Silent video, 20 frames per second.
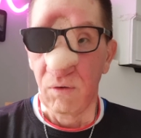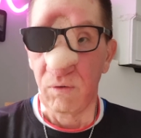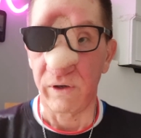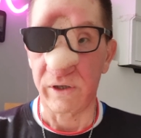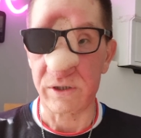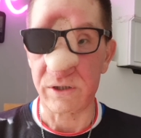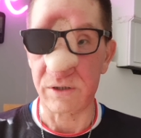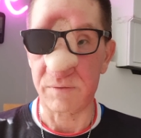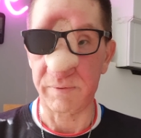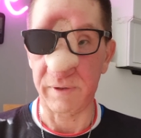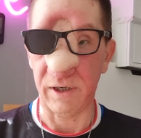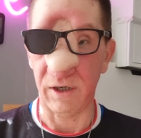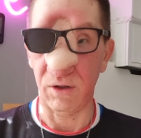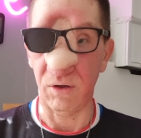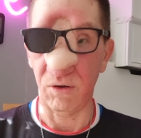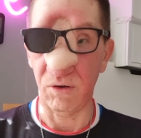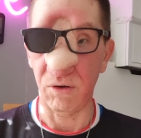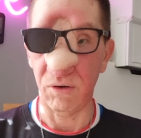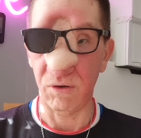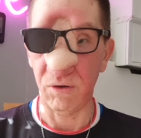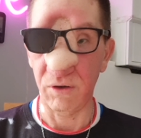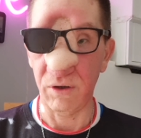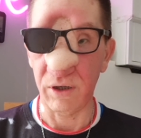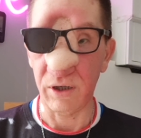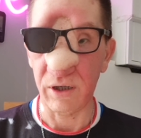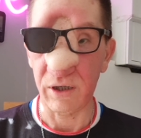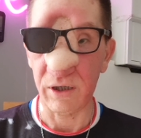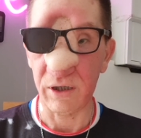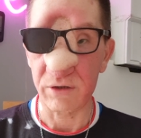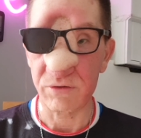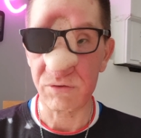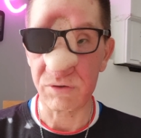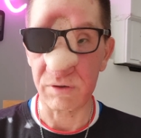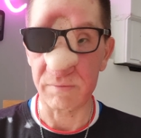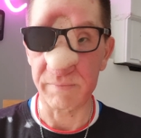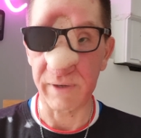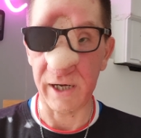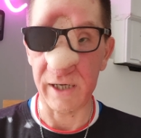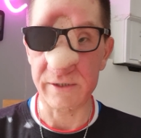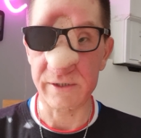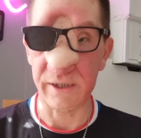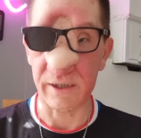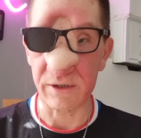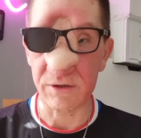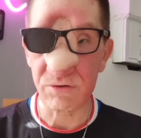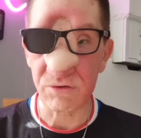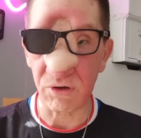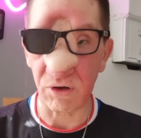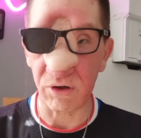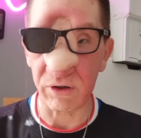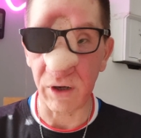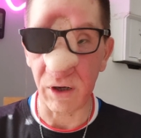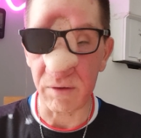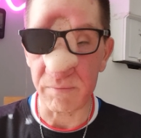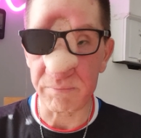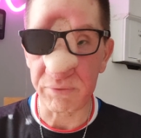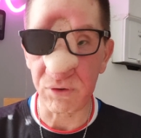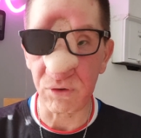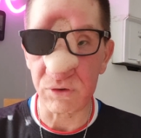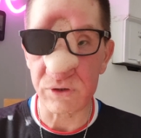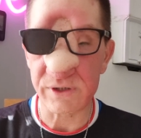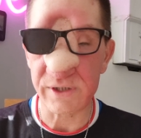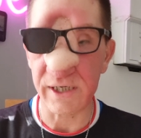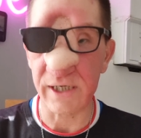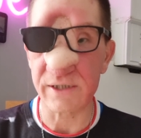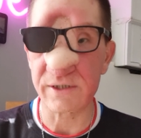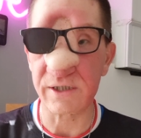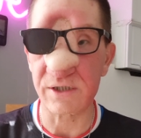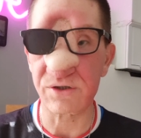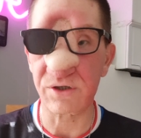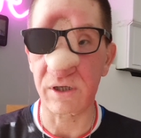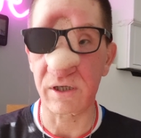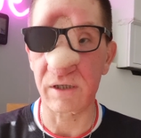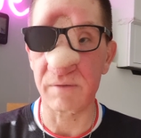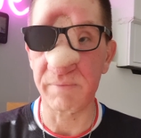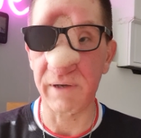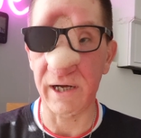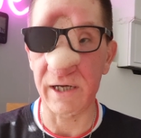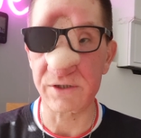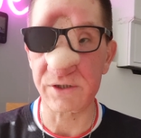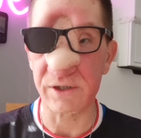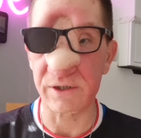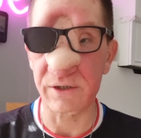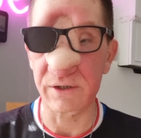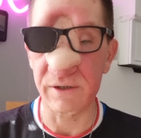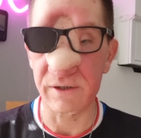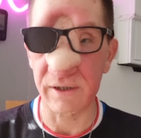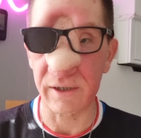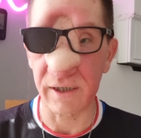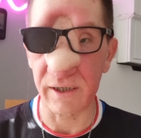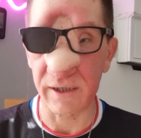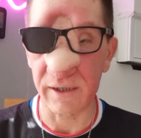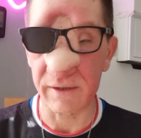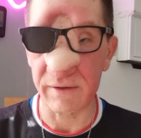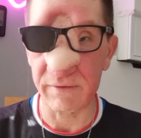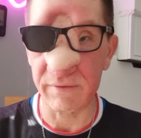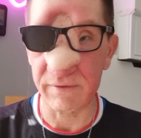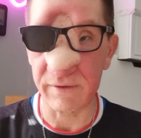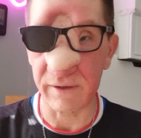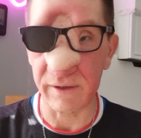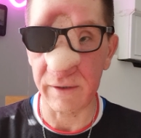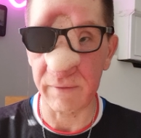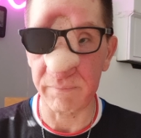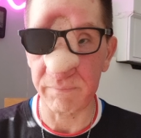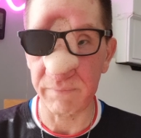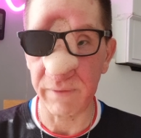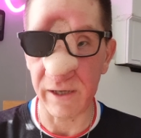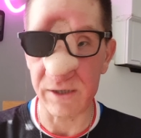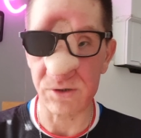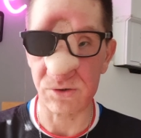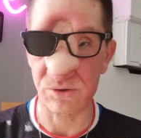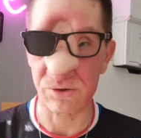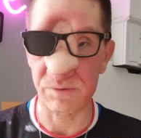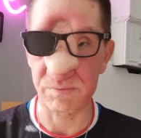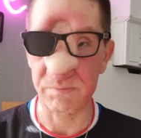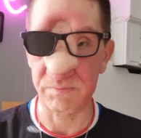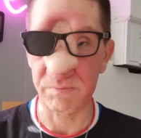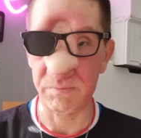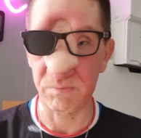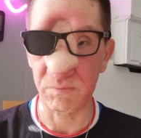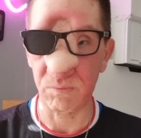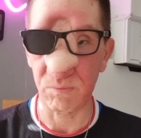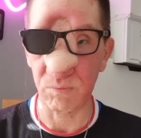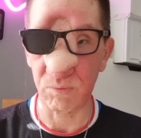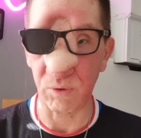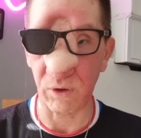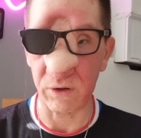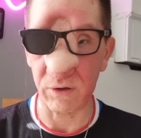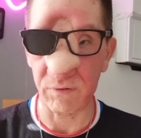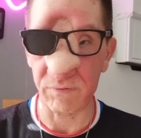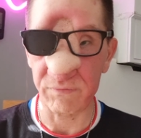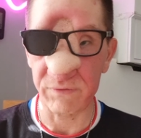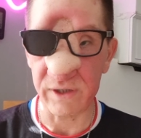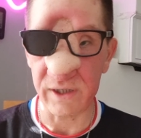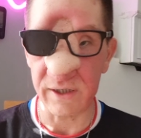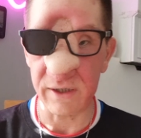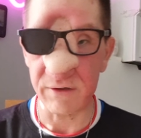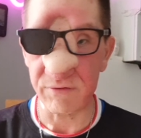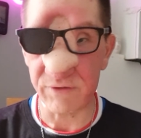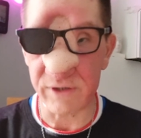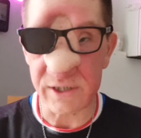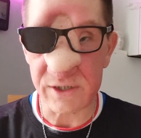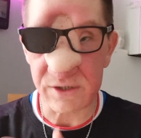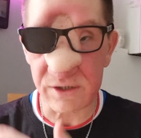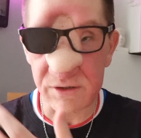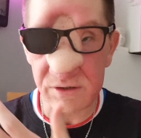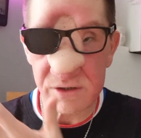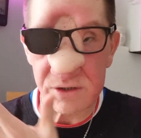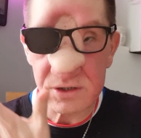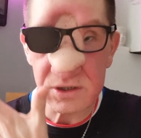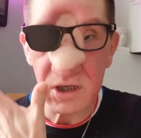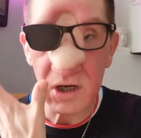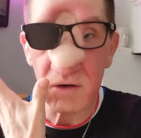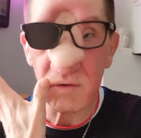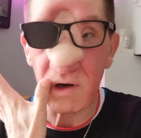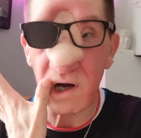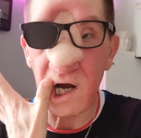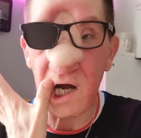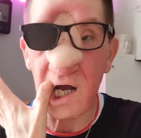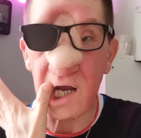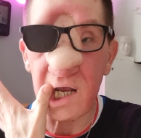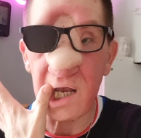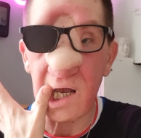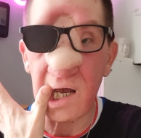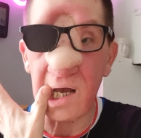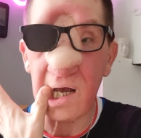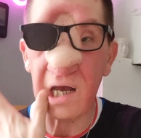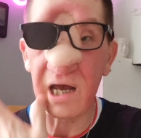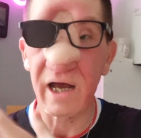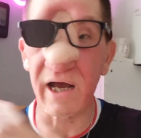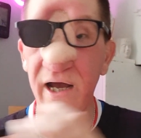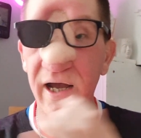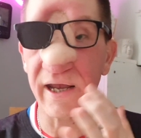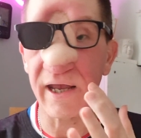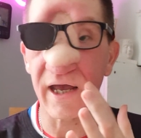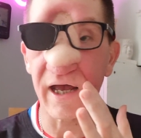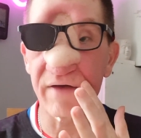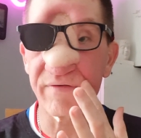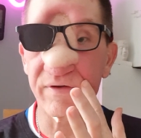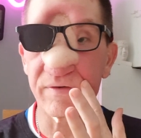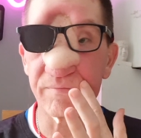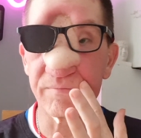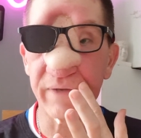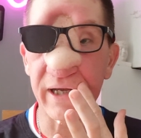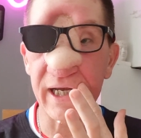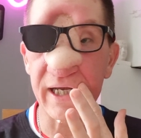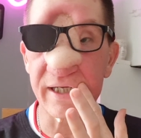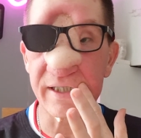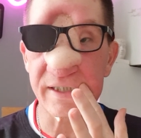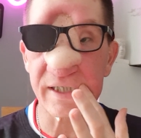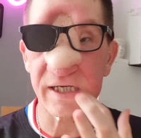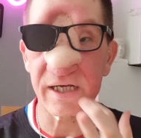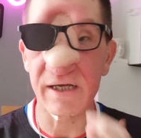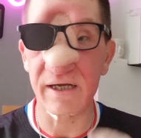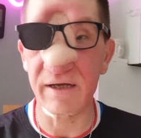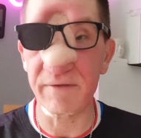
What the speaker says: which has been a long, traumatic, drawn out process, as you can imagine. And that's one of the reasons why I haven't made